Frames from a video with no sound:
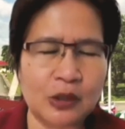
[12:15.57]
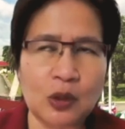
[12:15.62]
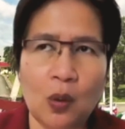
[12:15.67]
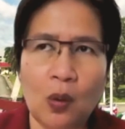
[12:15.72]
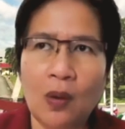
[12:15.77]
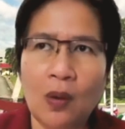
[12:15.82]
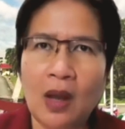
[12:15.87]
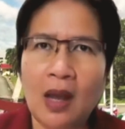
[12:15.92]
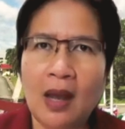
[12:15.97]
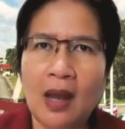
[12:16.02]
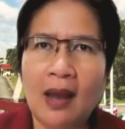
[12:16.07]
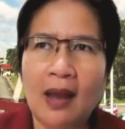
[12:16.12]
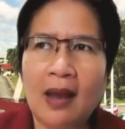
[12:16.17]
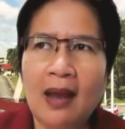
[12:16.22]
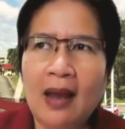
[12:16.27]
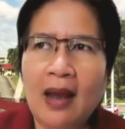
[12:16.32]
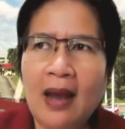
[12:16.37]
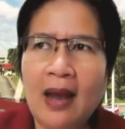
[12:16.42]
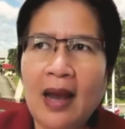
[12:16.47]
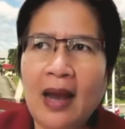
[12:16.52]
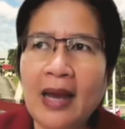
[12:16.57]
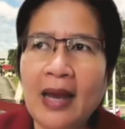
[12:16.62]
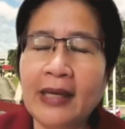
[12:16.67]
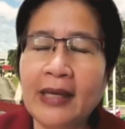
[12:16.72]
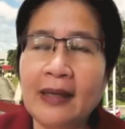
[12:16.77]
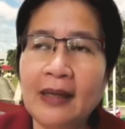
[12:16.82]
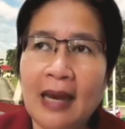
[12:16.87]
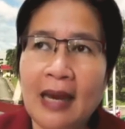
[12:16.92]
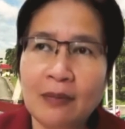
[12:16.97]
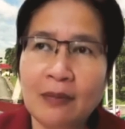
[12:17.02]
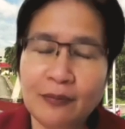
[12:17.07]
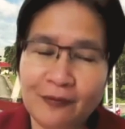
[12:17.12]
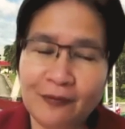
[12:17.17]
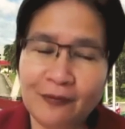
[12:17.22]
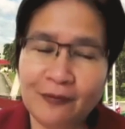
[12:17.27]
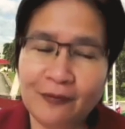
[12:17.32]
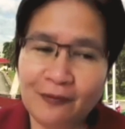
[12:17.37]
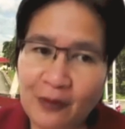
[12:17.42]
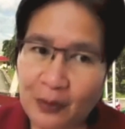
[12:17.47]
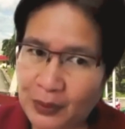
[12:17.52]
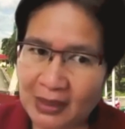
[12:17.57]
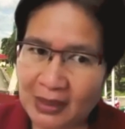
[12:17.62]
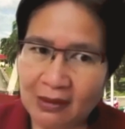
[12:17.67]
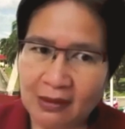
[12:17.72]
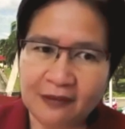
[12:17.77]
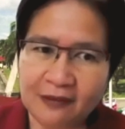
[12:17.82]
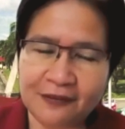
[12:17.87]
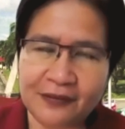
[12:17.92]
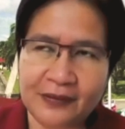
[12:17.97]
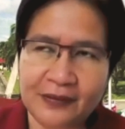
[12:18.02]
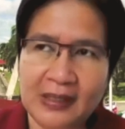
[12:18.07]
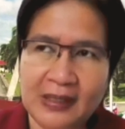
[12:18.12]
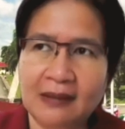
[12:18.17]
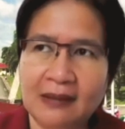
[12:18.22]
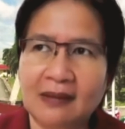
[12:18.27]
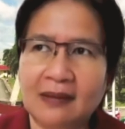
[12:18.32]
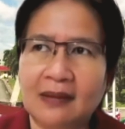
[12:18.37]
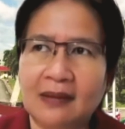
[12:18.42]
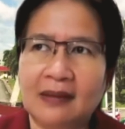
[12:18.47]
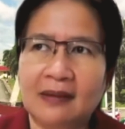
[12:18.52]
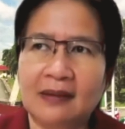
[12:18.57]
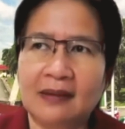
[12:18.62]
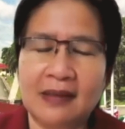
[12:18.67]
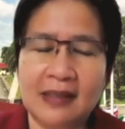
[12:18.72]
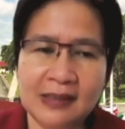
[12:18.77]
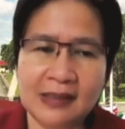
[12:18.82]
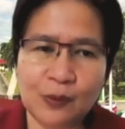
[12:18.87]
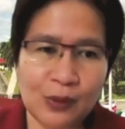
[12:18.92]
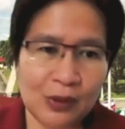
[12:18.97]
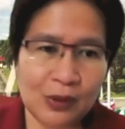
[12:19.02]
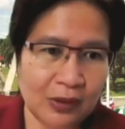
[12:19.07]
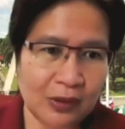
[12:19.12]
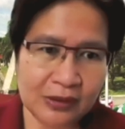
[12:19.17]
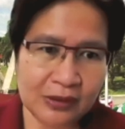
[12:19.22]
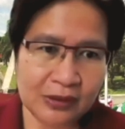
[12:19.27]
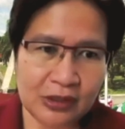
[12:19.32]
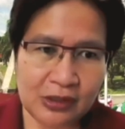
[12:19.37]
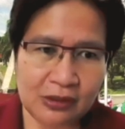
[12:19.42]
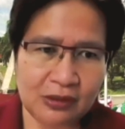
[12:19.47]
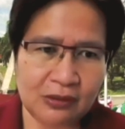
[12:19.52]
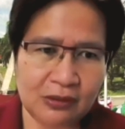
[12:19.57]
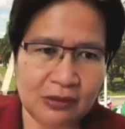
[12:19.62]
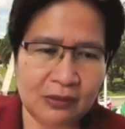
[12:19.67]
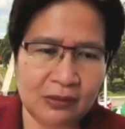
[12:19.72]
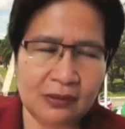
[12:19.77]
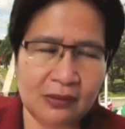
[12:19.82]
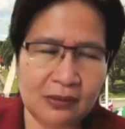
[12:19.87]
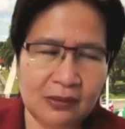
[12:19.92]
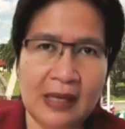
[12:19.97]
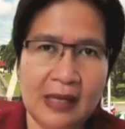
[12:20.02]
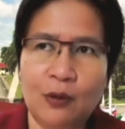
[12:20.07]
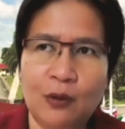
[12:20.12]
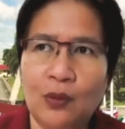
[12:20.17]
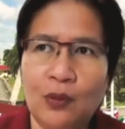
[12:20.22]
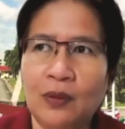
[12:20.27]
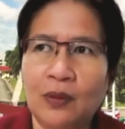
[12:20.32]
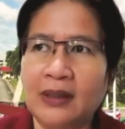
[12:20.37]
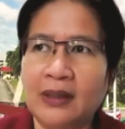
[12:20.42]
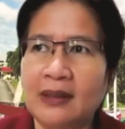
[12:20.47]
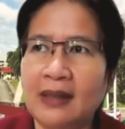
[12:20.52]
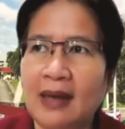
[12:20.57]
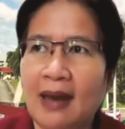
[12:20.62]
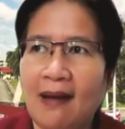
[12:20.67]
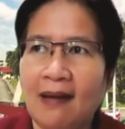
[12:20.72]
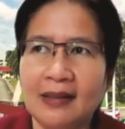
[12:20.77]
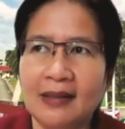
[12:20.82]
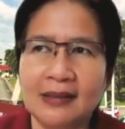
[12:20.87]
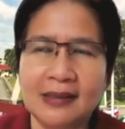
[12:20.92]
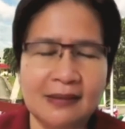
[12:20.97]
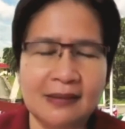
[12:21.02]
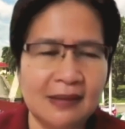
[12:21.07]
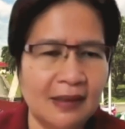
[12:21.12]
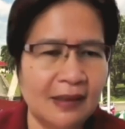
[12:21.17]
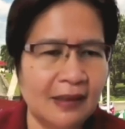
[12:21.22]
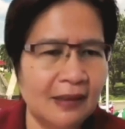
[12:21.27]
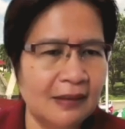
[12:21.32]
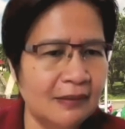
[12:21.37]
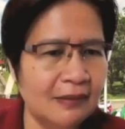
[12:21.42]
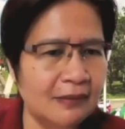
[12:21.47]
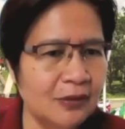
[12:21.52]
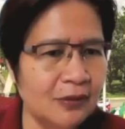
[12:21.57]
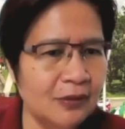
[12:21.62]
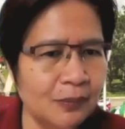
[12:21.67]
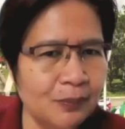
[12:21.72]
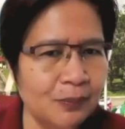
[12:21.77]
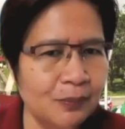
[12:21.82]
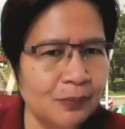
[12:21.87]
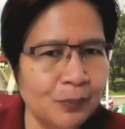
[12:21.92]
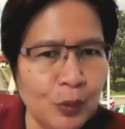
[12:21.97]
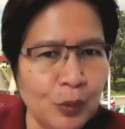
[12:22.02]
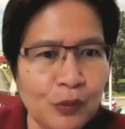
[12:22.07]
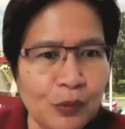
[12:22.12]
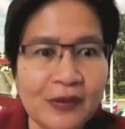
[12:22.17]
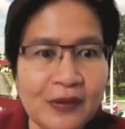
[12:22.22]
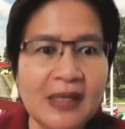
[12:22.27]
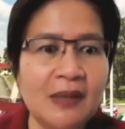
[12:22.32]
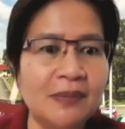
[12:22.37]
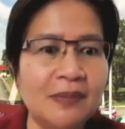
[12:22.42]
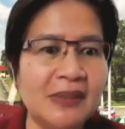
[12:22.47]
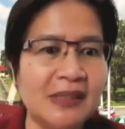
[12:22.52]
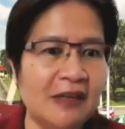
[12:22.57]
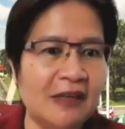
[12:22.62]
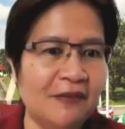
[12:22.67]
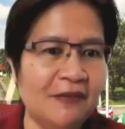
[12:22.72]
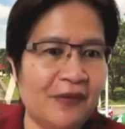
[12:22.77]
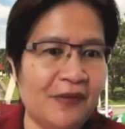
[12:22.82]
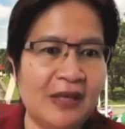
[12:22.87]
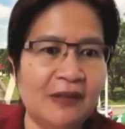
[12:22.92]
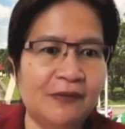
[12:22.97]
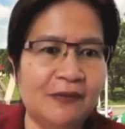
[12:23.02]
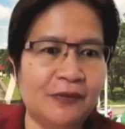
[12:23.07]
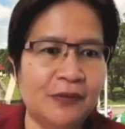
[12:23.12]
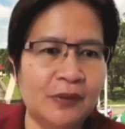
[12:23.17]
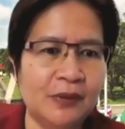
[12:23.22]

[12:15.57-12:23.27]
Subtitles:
So I am very confident that this will continue. The Lord has proven himself faithful.